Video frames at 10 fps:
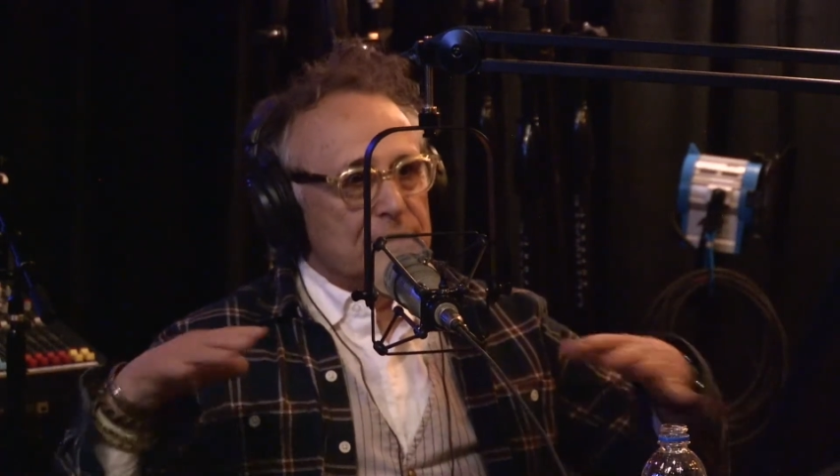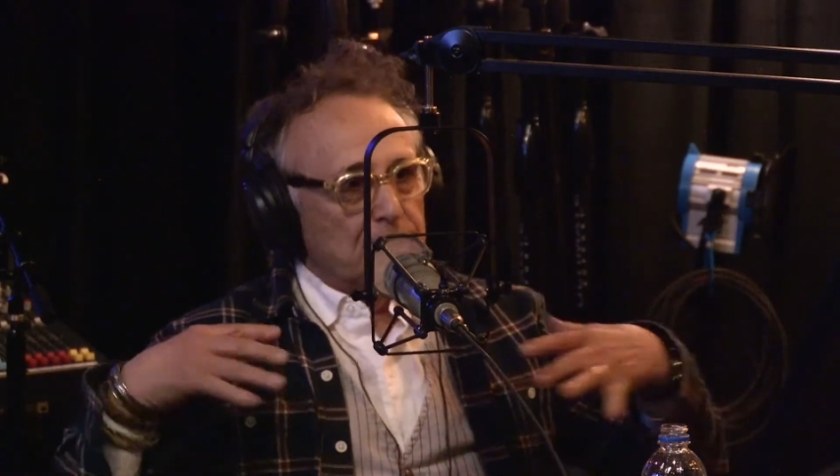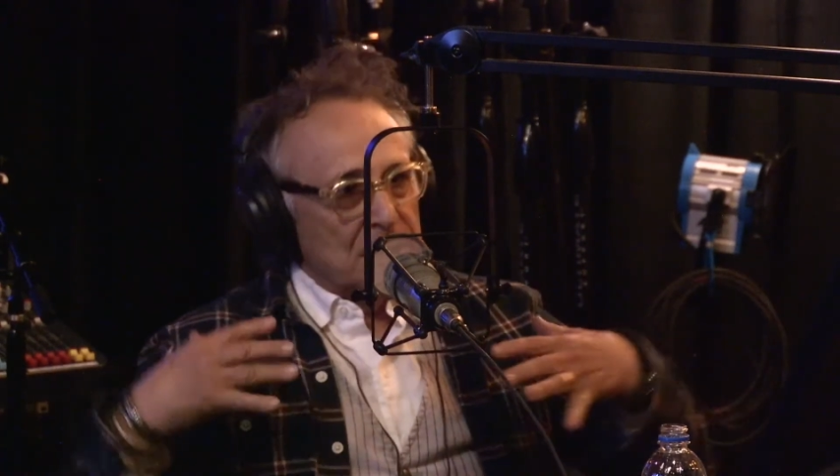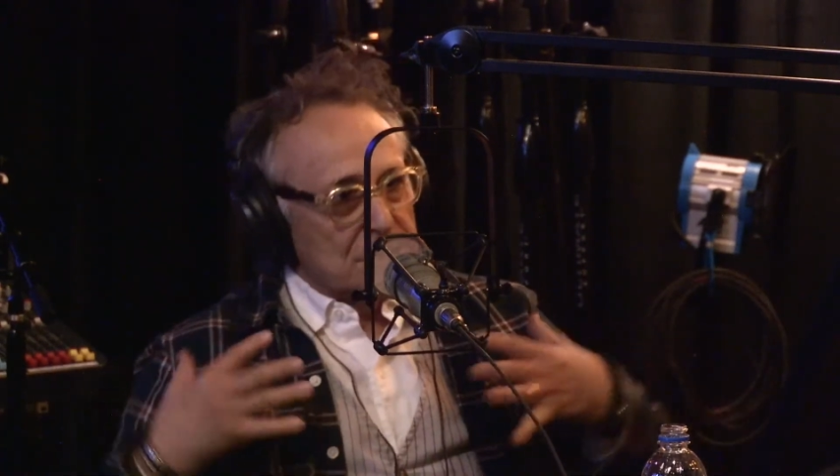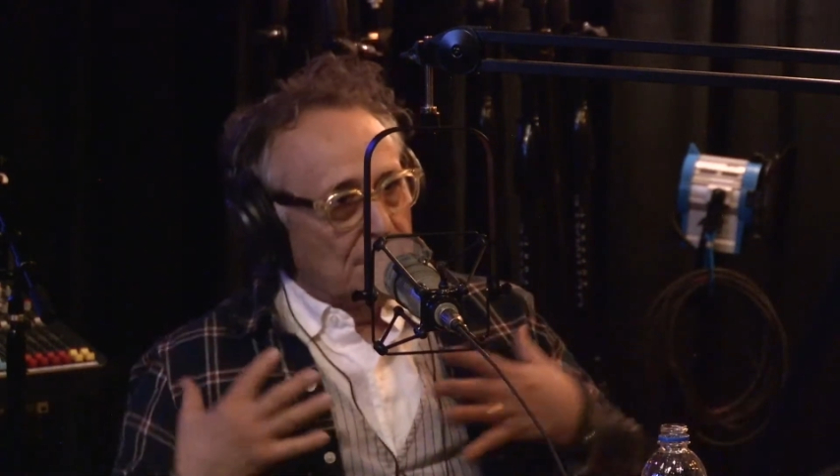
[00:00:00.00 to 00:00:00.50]
a
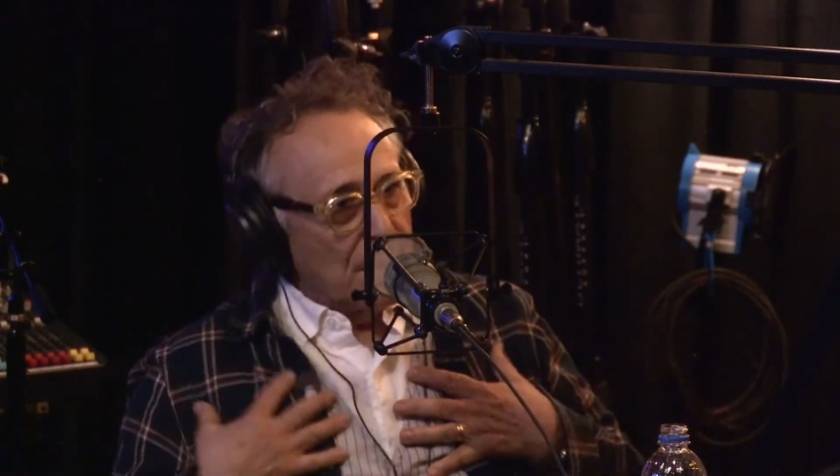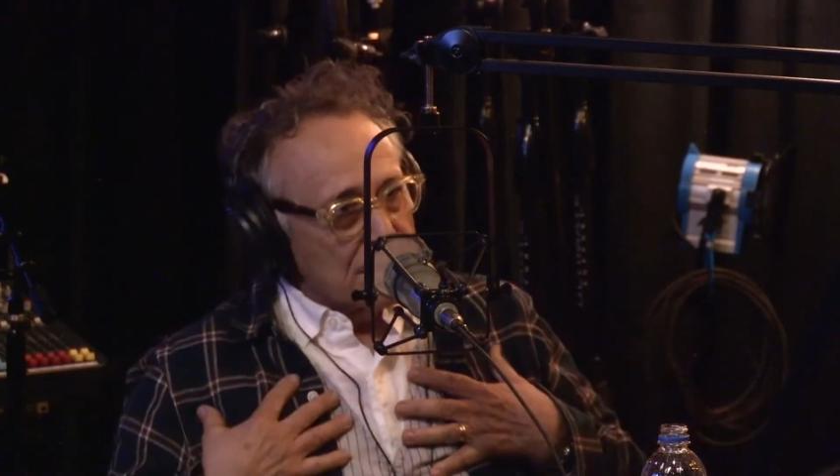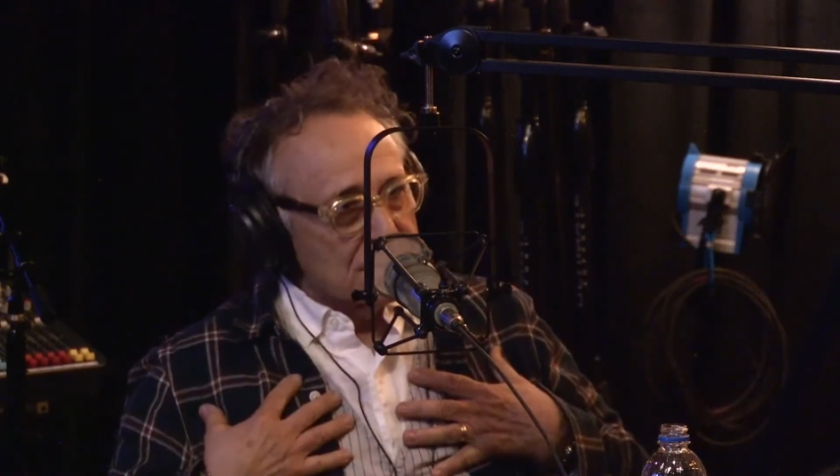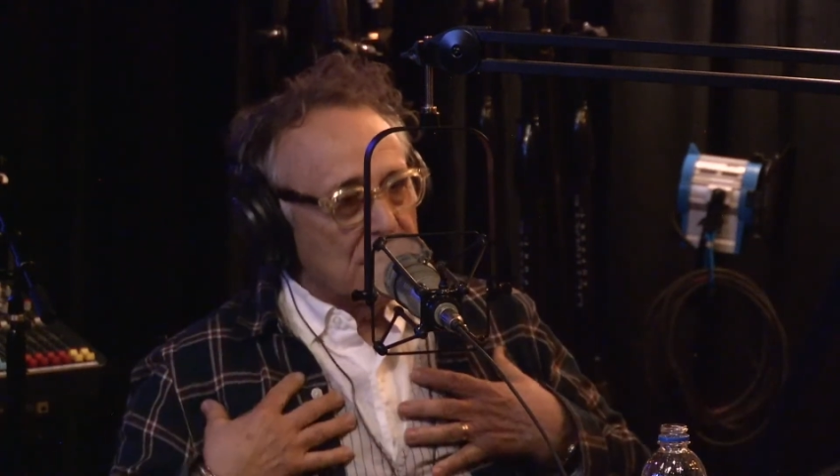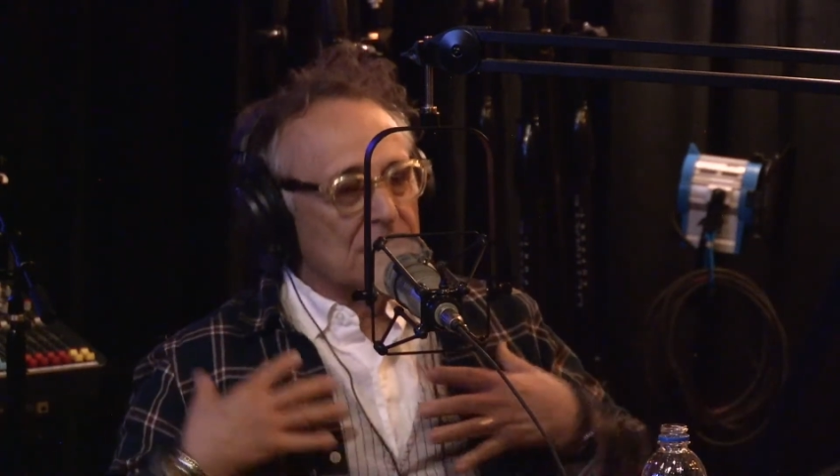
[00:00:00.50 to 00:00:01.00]
bunch of my
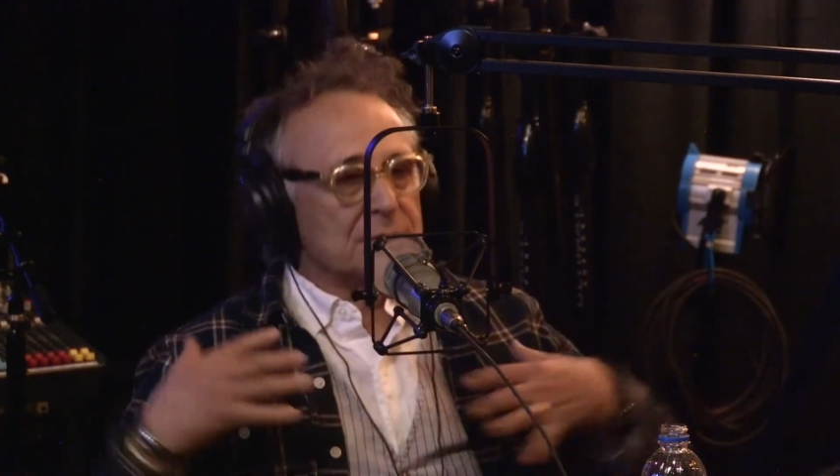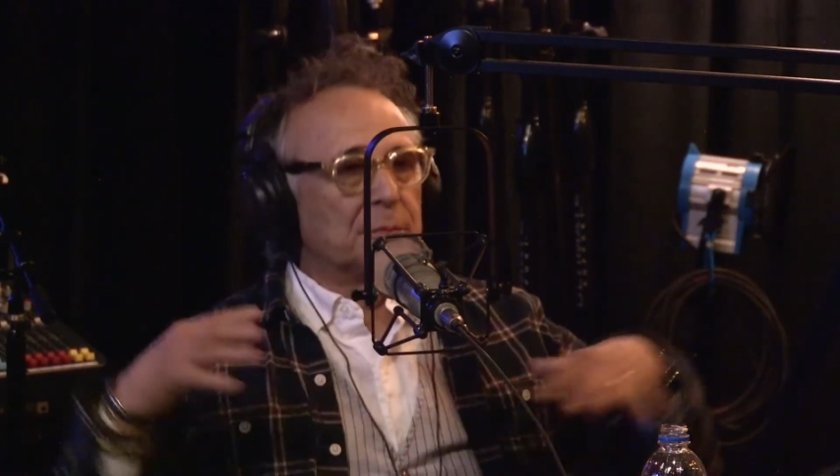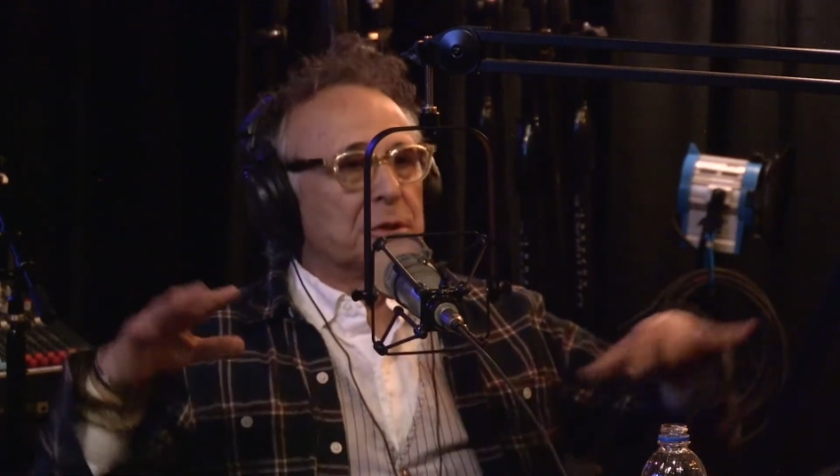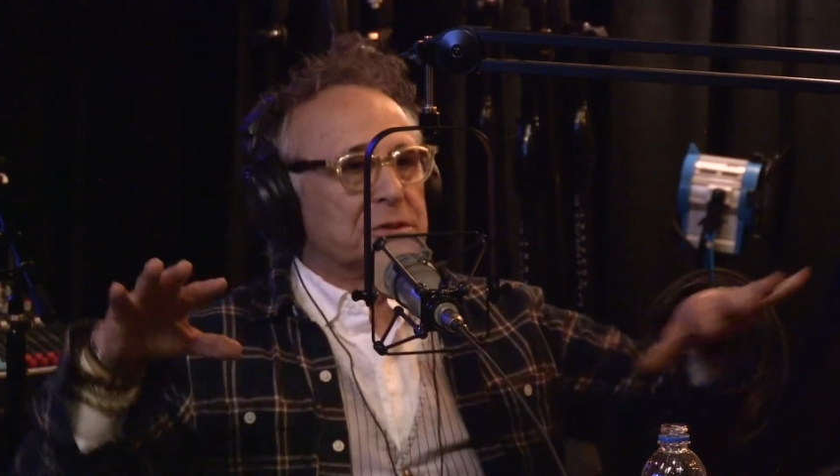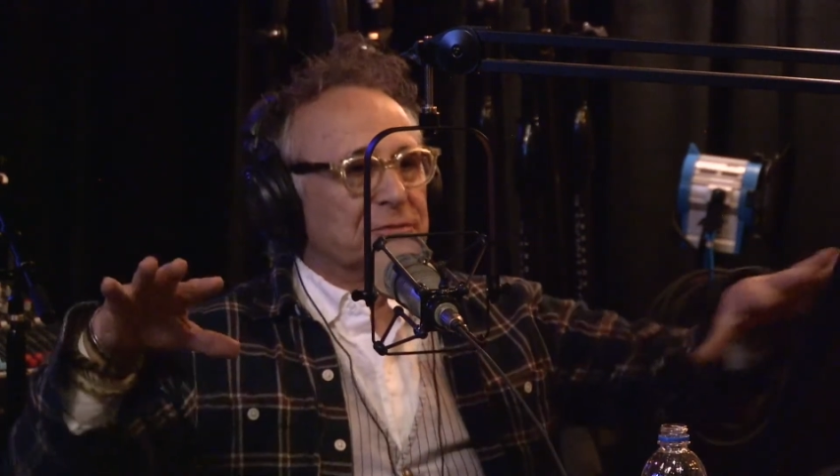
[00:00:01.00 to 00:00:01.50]
songs, a
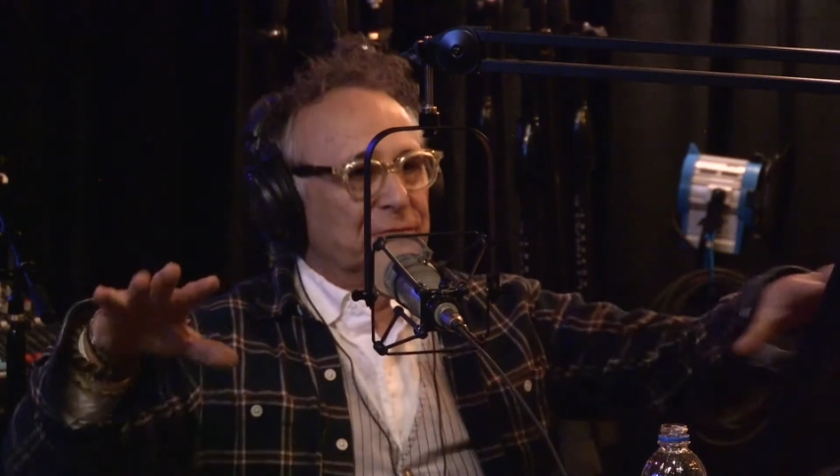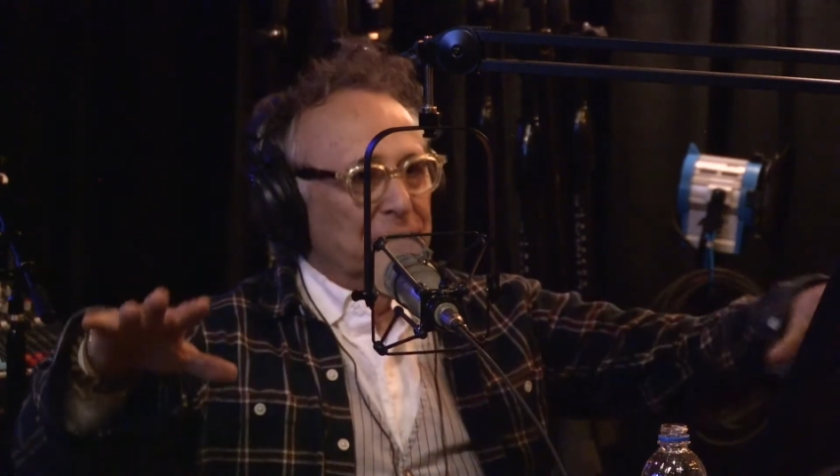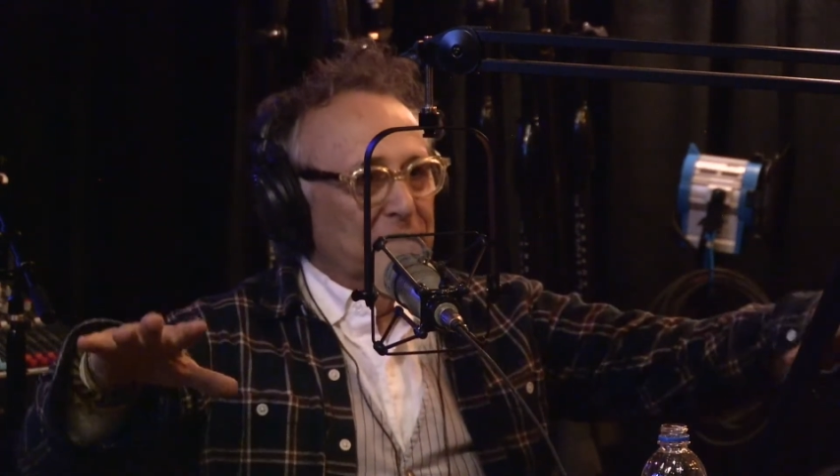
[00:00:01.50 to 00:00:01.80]
bunch of,